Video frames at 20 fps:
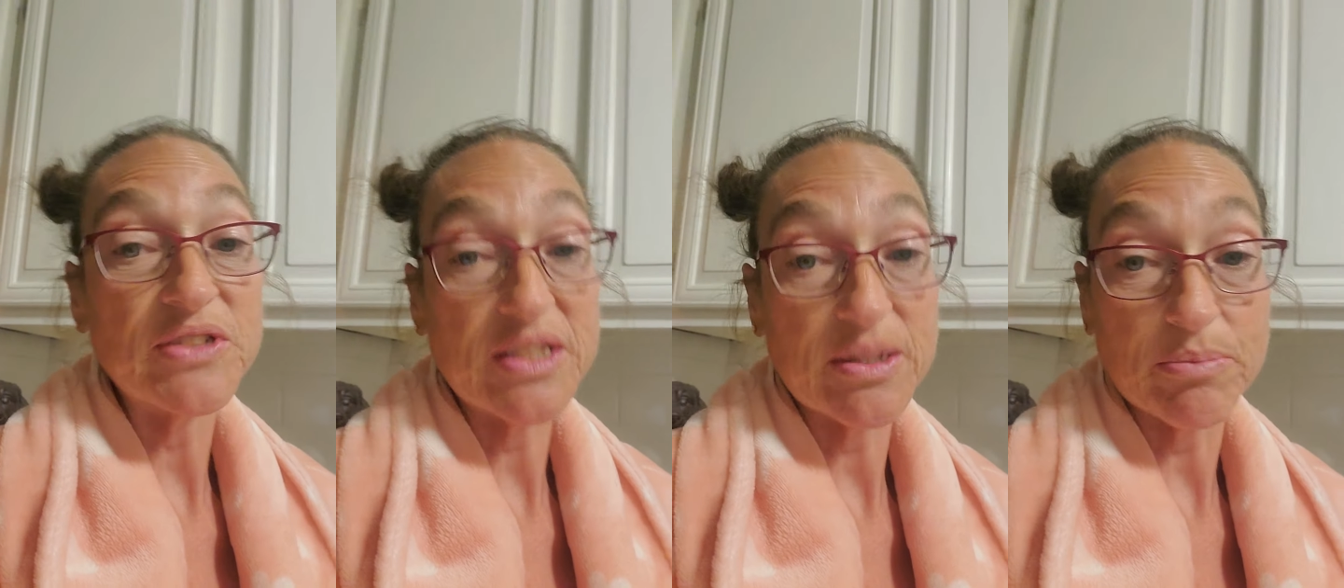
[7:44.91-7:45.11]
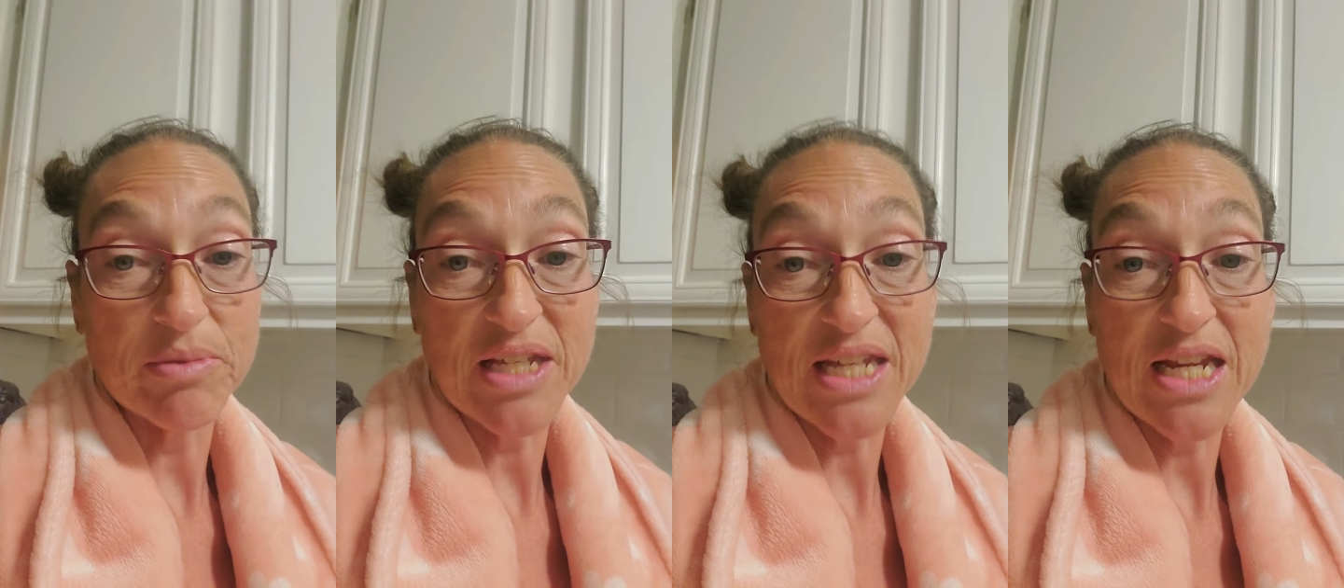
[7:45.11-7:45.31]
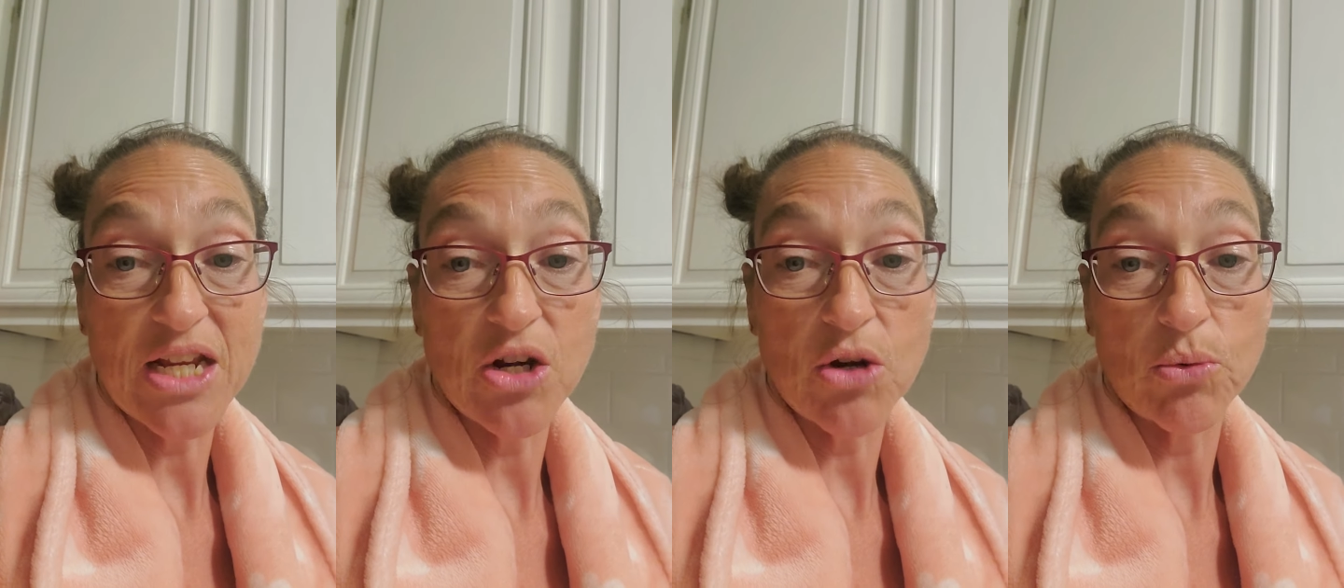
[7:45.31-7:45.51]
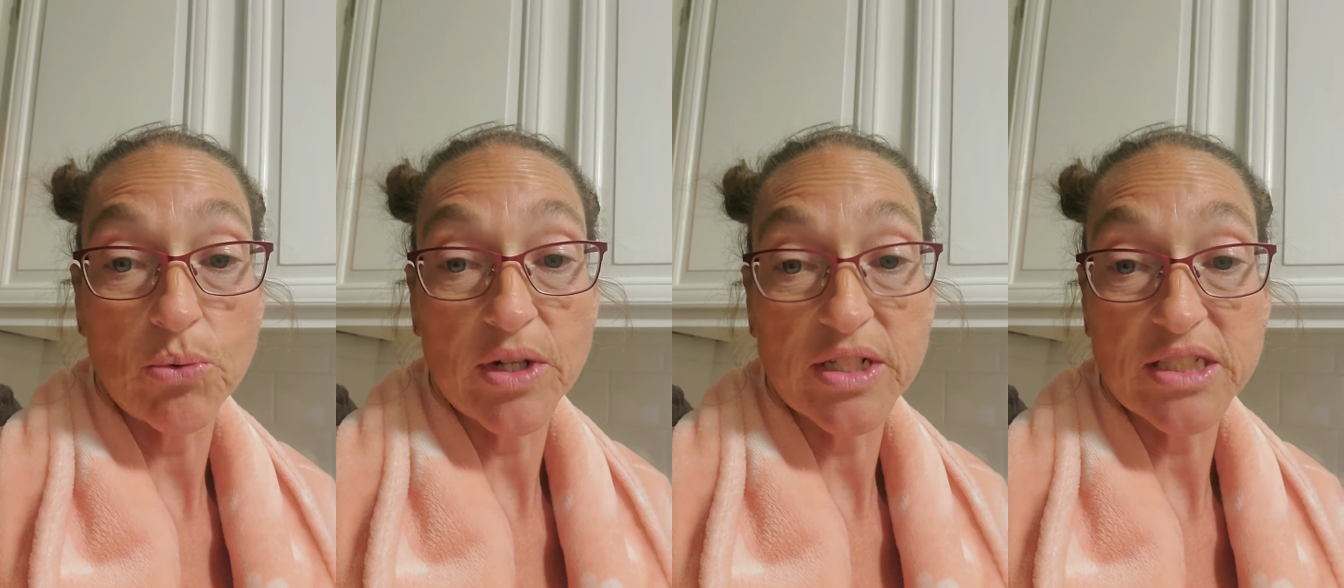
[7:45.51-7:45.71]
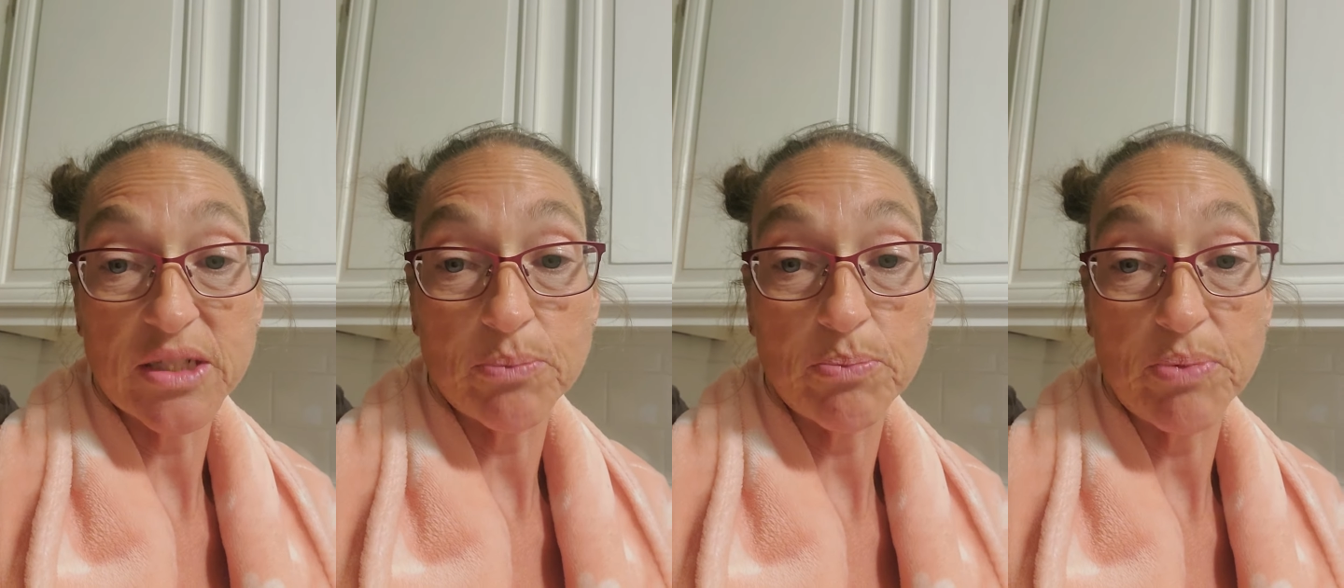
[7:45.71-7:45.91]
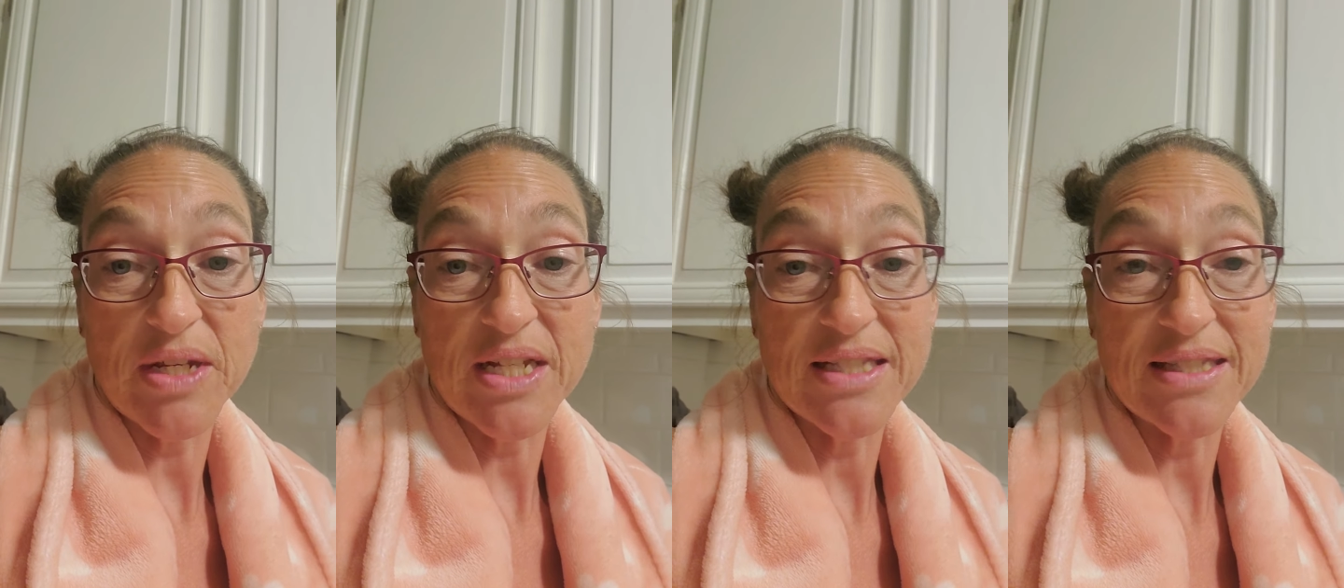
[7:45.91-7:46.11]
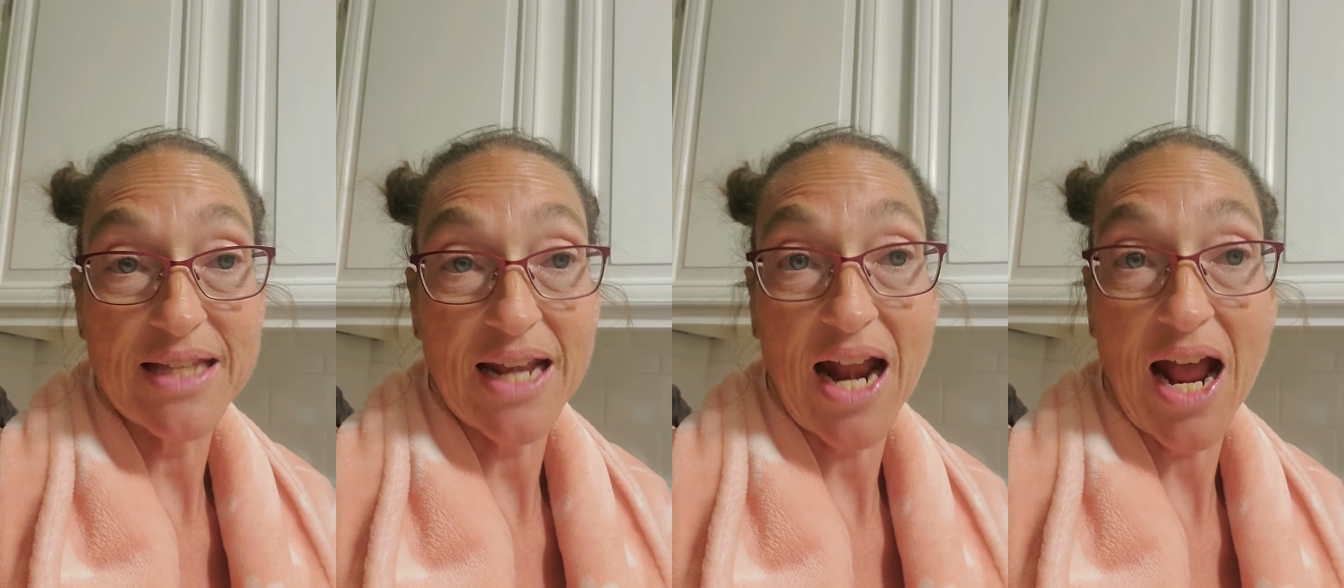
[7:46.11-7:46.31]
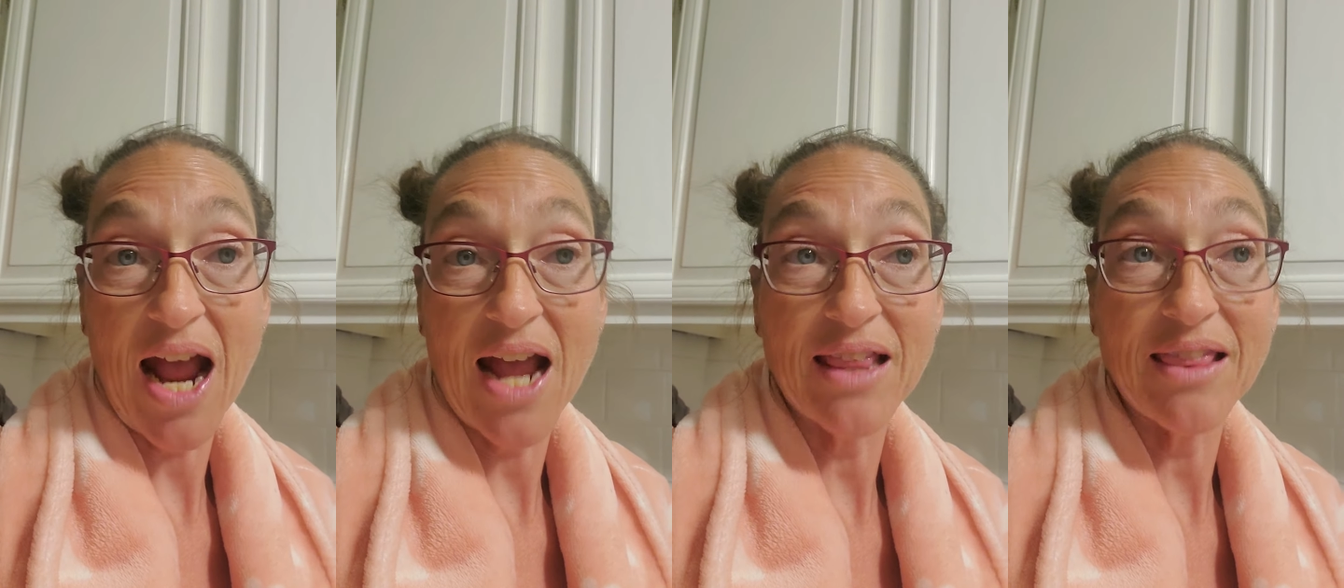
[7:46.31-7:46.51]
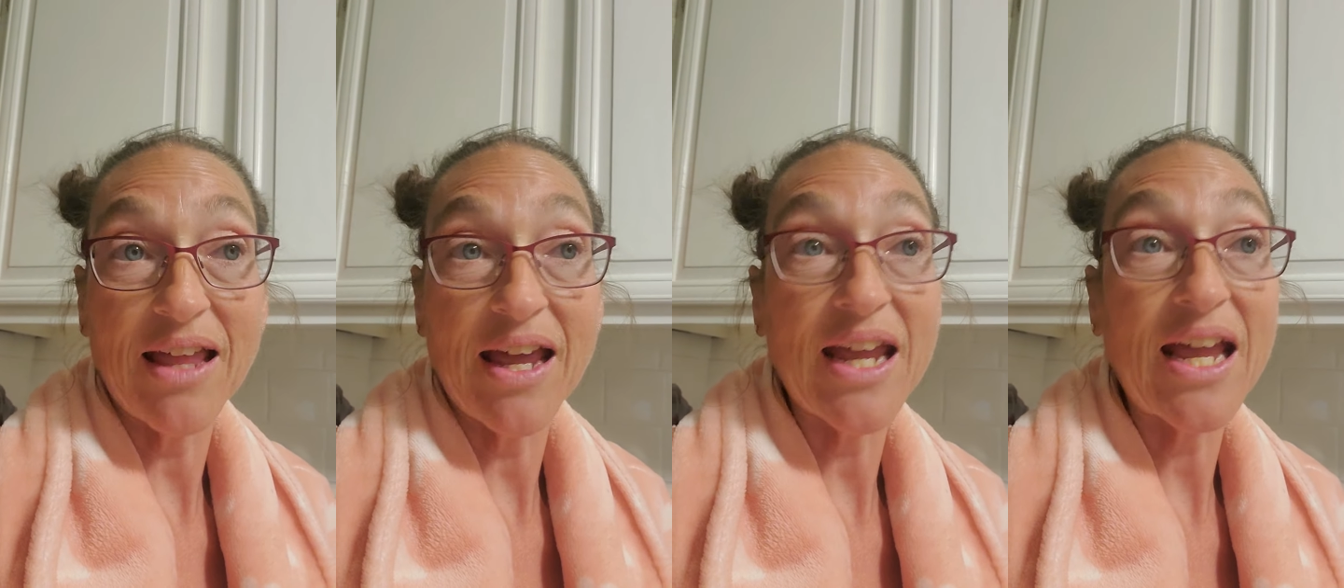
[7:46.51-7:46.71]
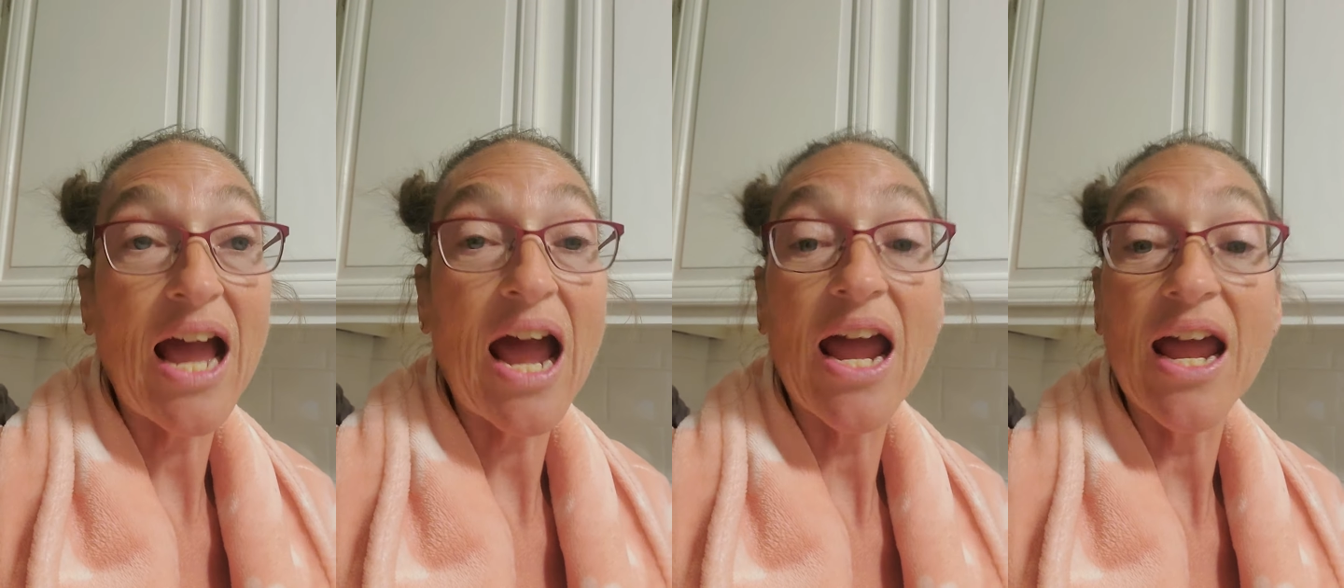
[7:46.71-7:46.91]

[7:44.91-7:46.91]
some keto recipes that I like.